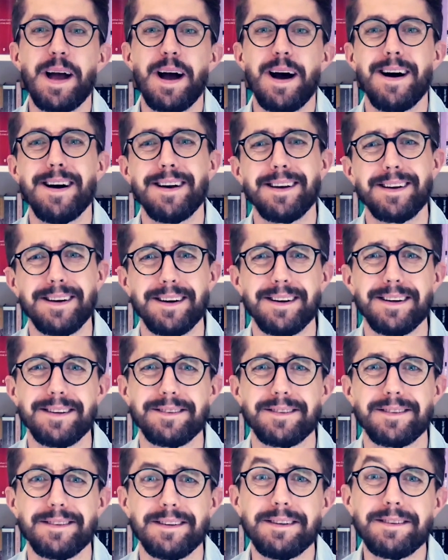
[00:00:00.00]
Hi
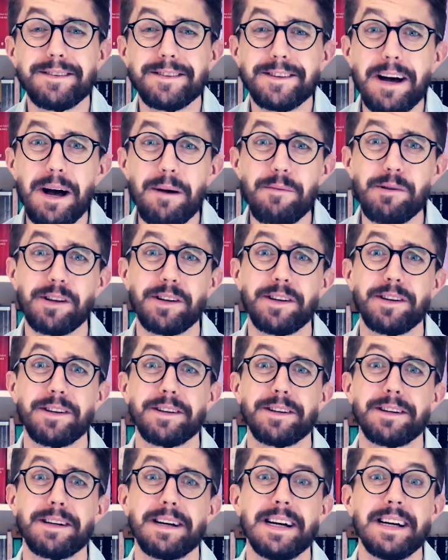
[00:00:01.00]
guys, it's Kamil
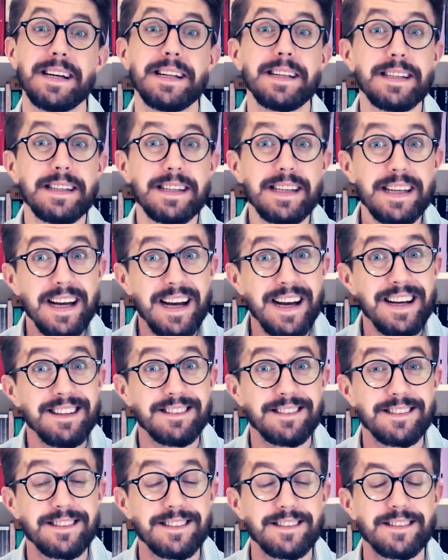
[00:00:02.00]
here, and
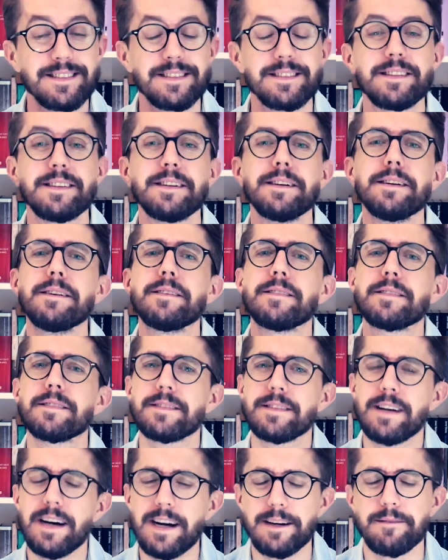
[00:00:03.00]
yes, it's
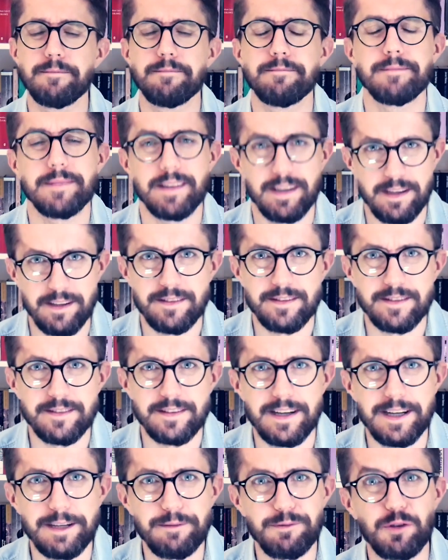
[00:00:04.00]
time. It's
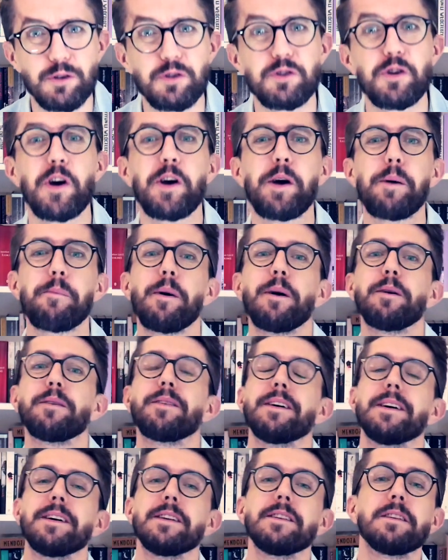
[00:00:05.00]
time to talk about
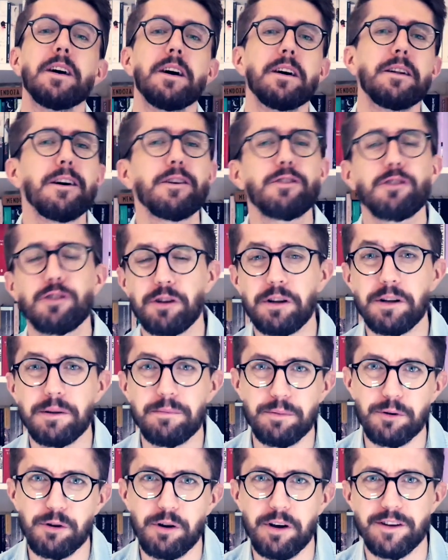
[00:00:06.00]
the International
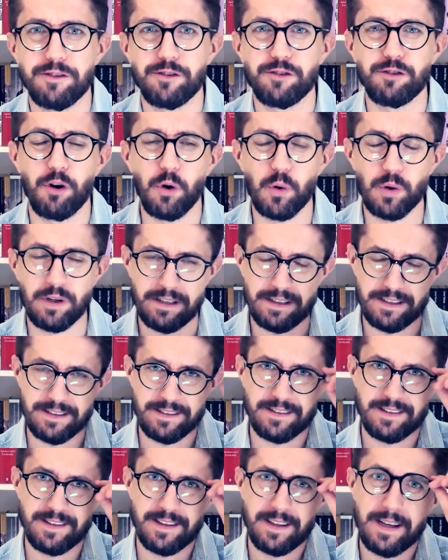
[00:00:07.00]
Booker
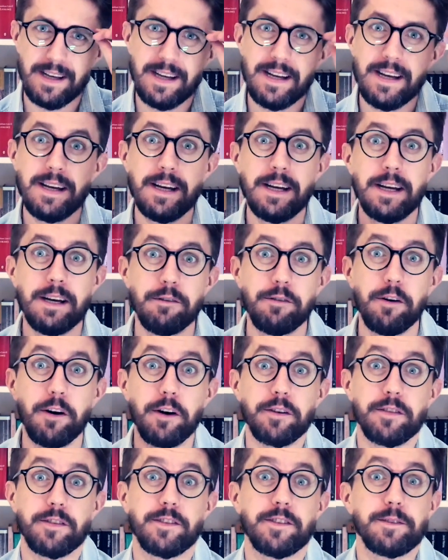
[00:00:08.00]
Shortlist.
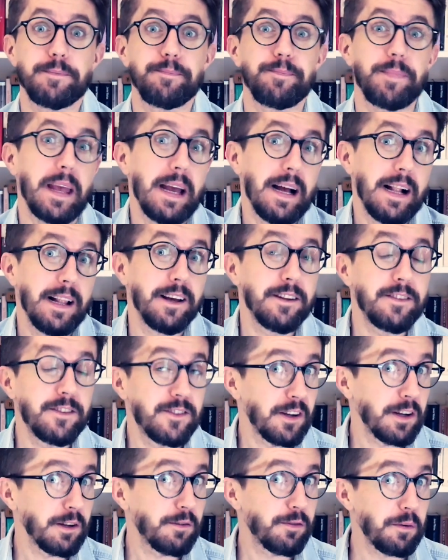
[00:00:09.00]
First, let's
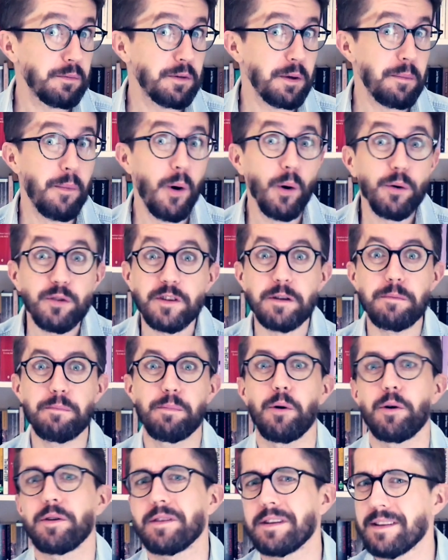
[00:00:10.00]
start from the most
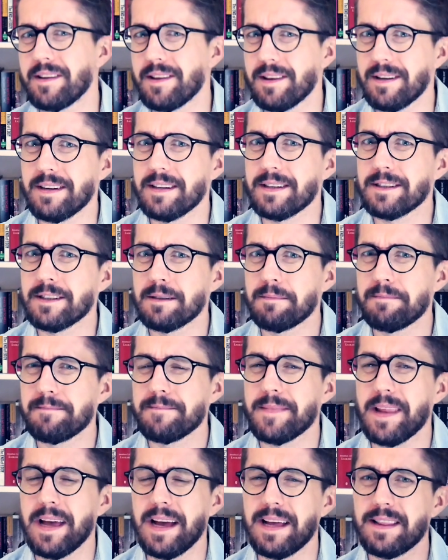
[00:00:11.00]
important thing,
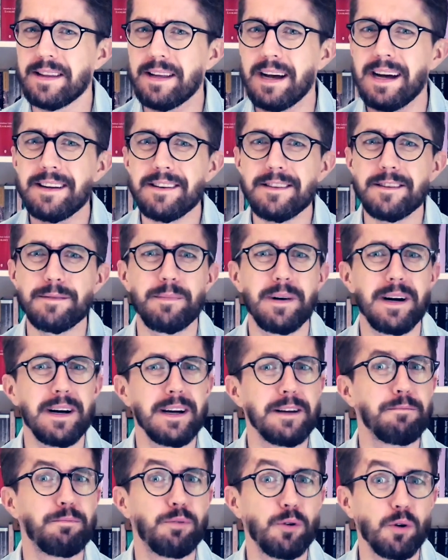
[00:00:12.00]
and that is my
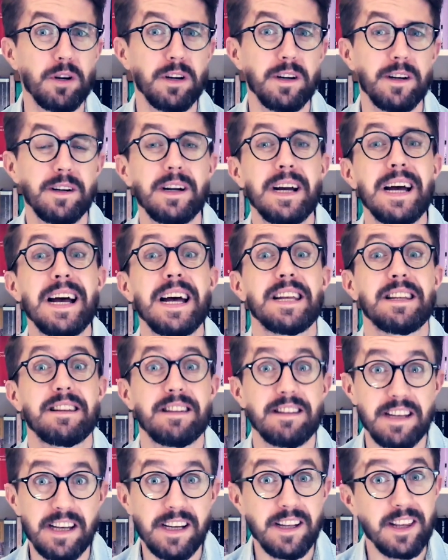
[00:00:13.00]
Booker
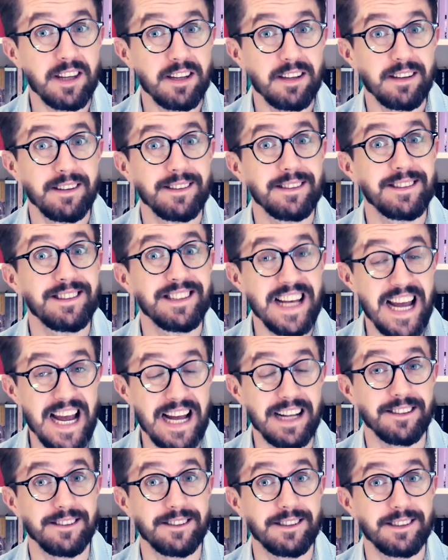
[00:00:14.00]
Sixth
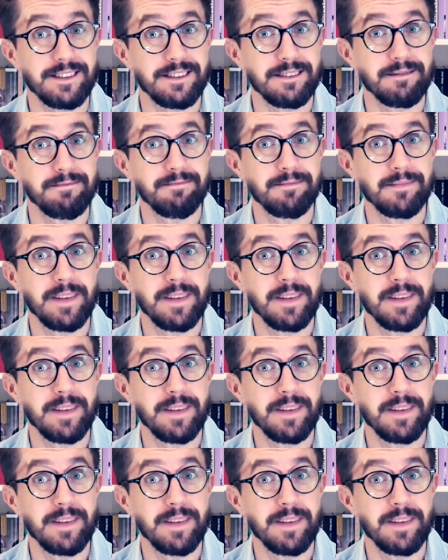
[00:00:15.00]
Sense.